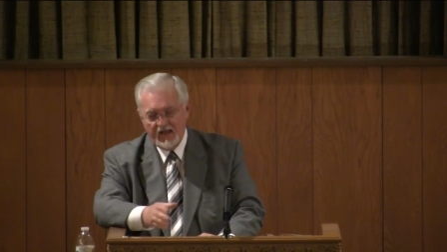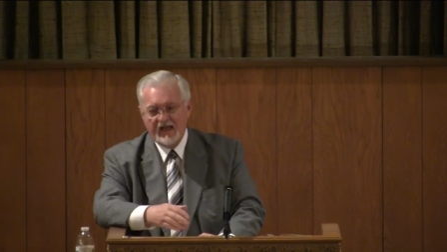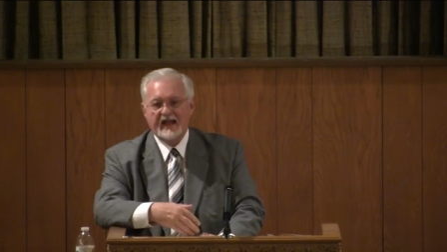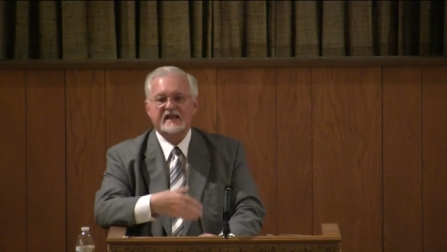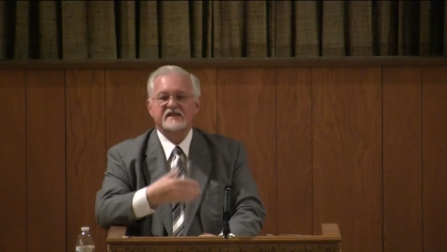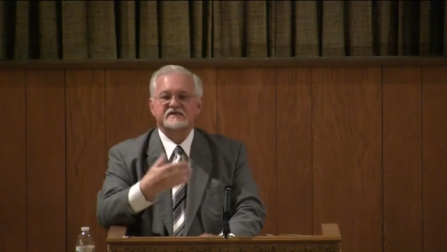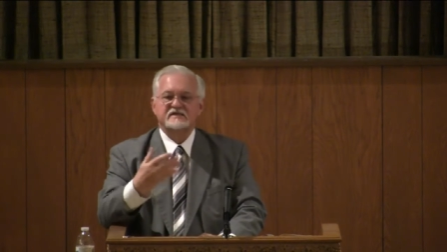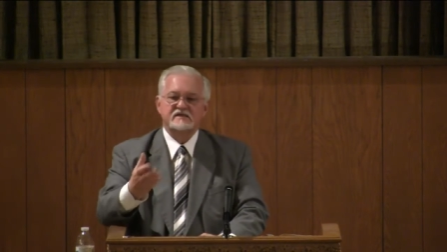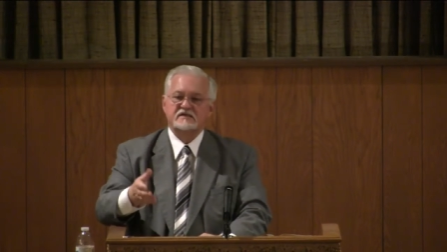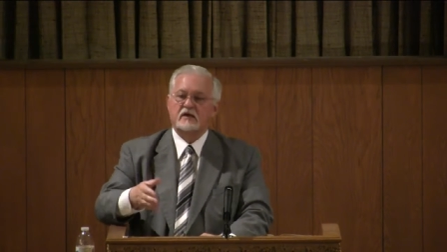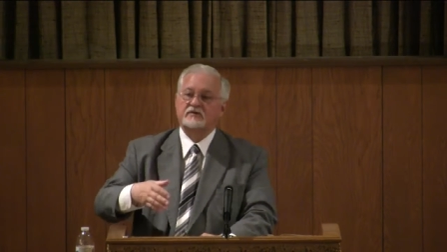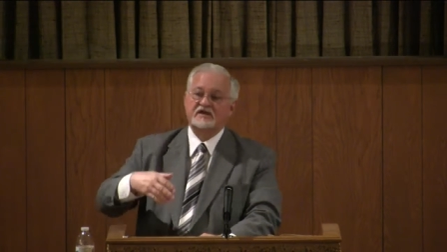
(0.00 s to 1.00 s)
And it just
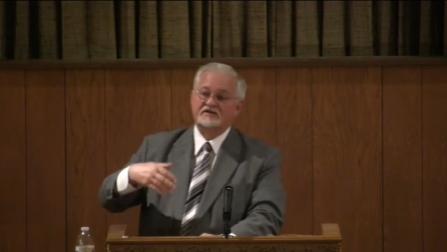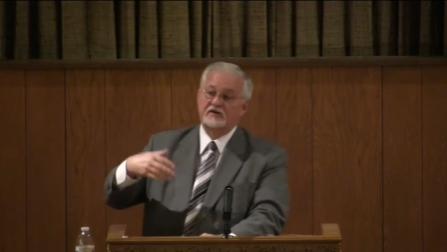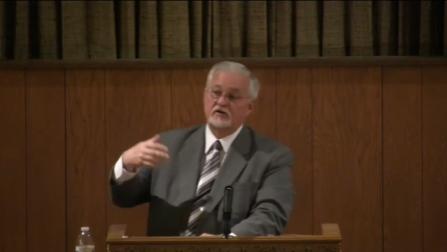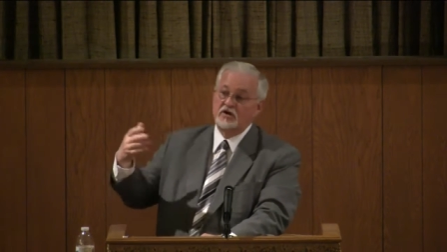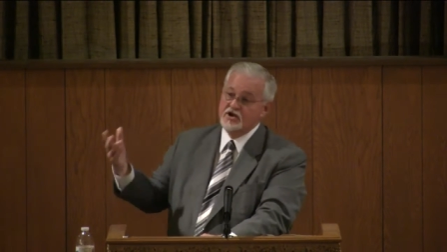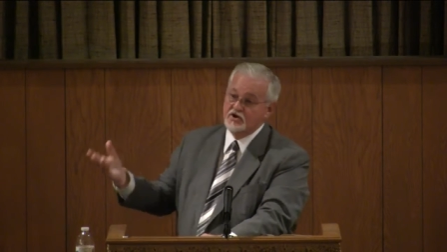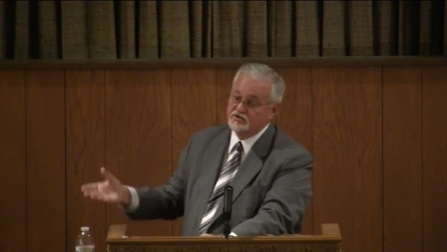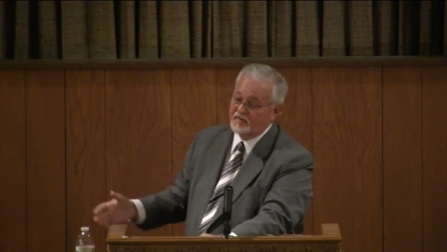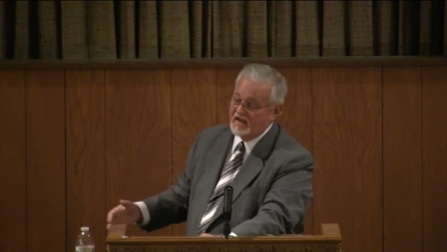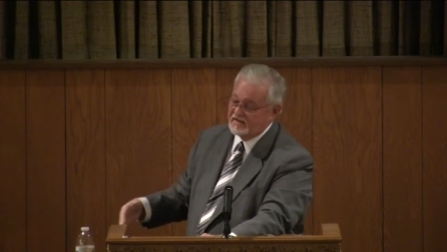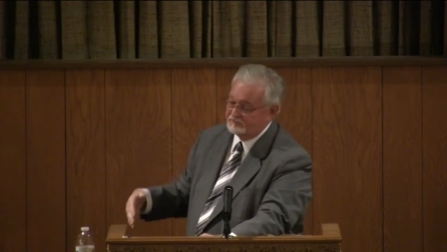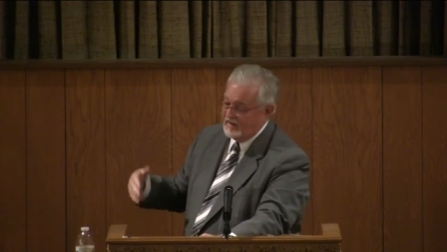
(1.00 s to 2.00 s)
goes on. Next thing, years
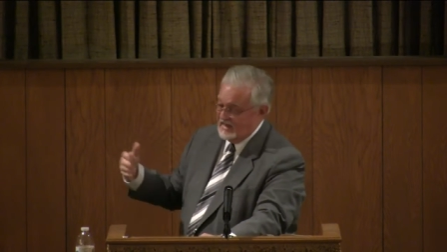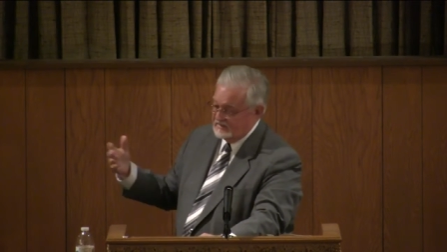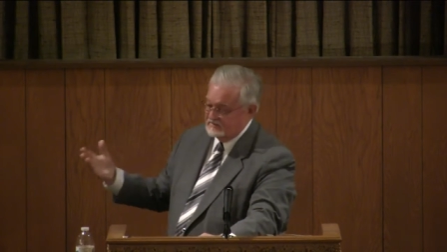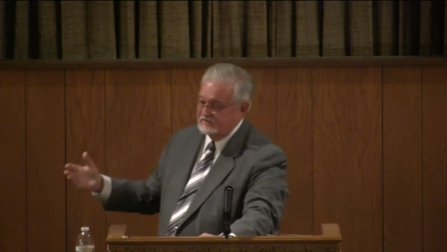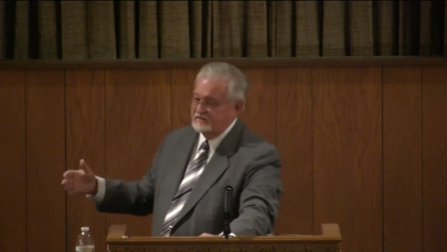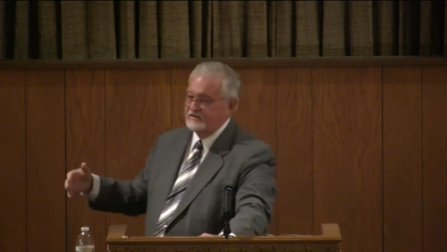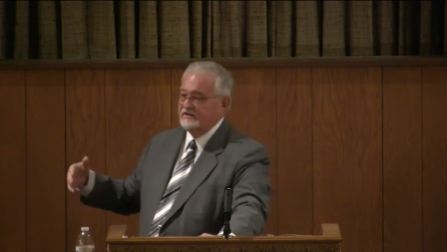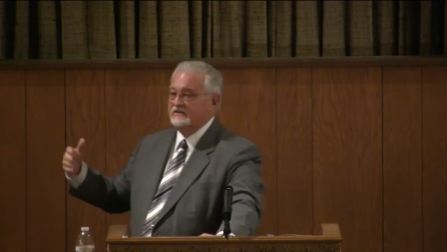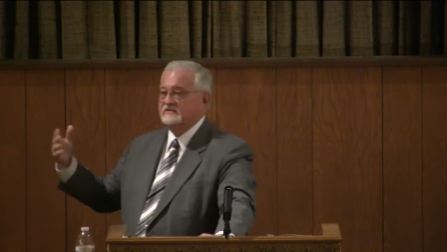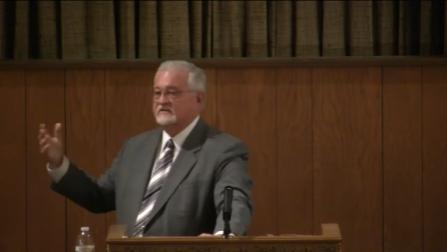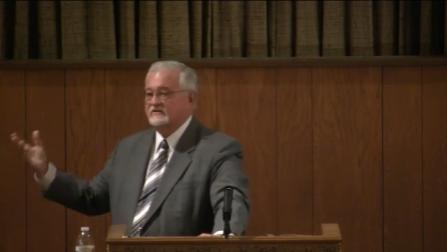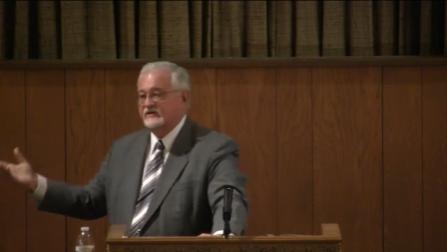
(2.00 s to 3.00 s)
pass by, and two years,
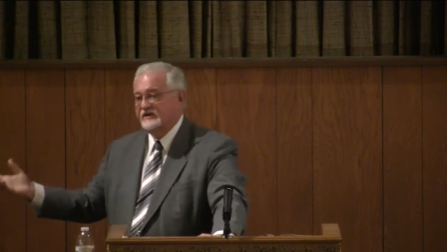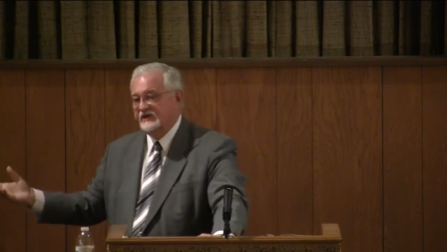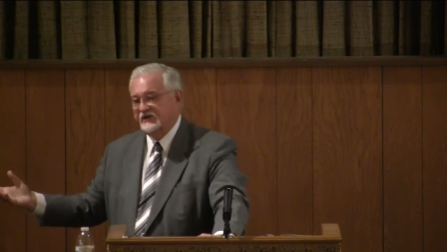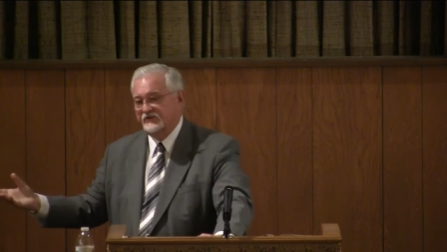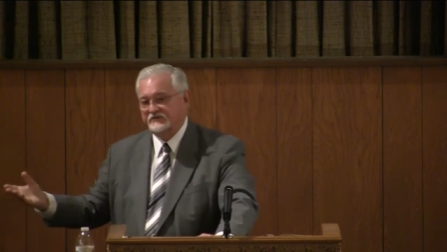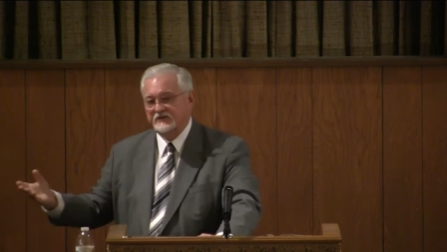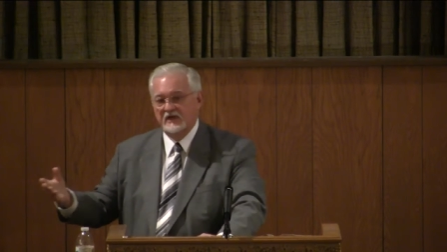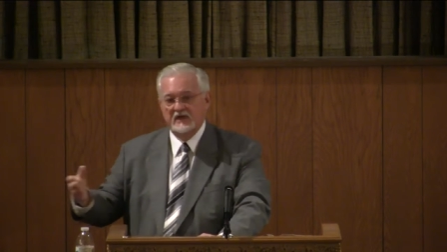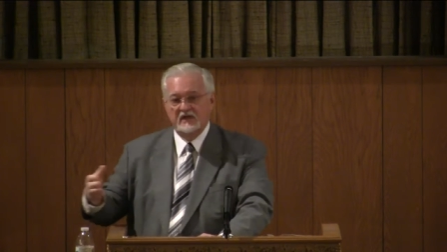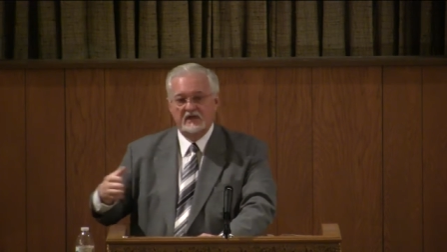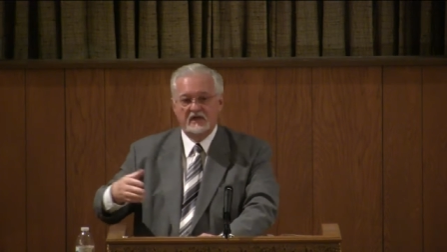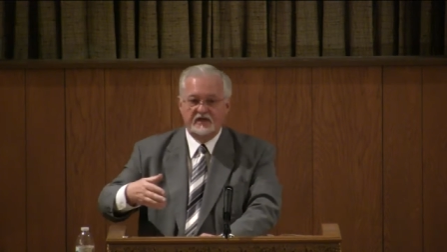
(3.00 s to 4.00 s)
and three years,
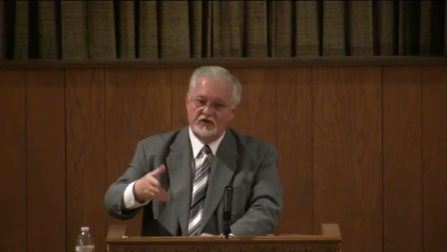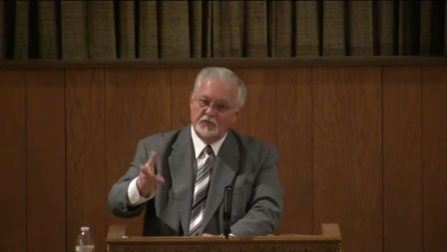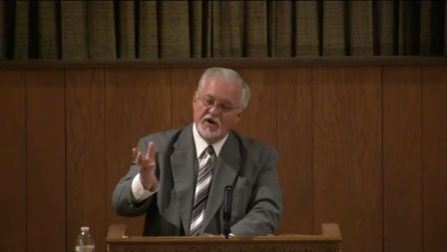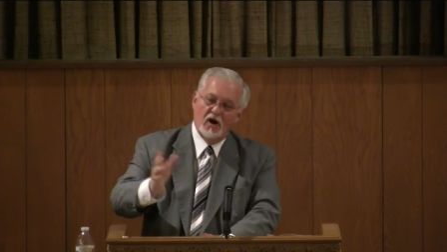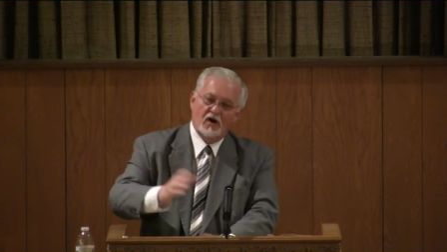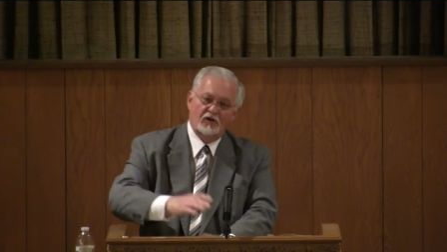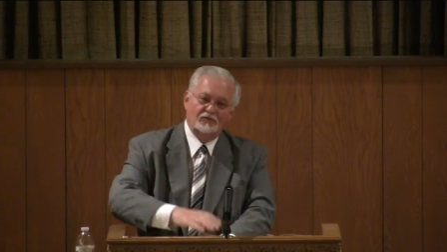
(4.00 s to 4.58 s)
and here we are.